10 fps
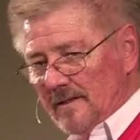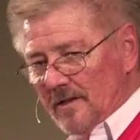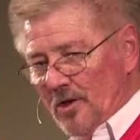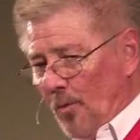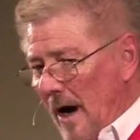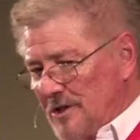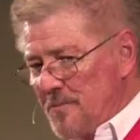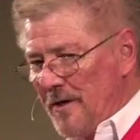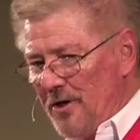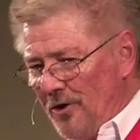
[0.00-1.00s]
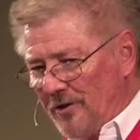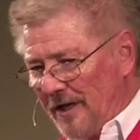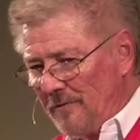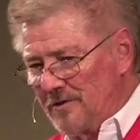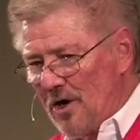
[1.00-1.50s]
The watchman knew that
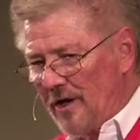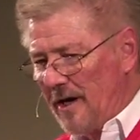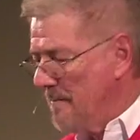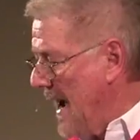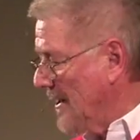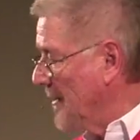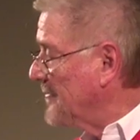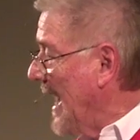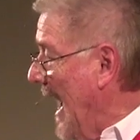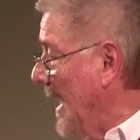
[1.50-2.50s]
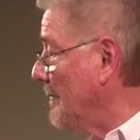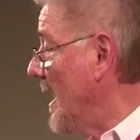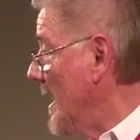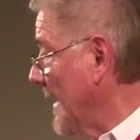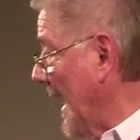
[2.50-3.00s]
it was only a matter of time.
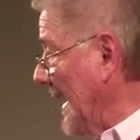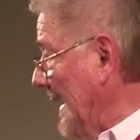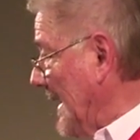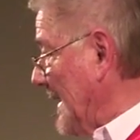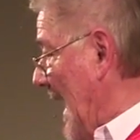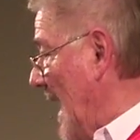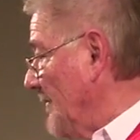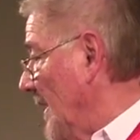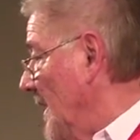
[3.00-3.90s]
Now, he didn't have a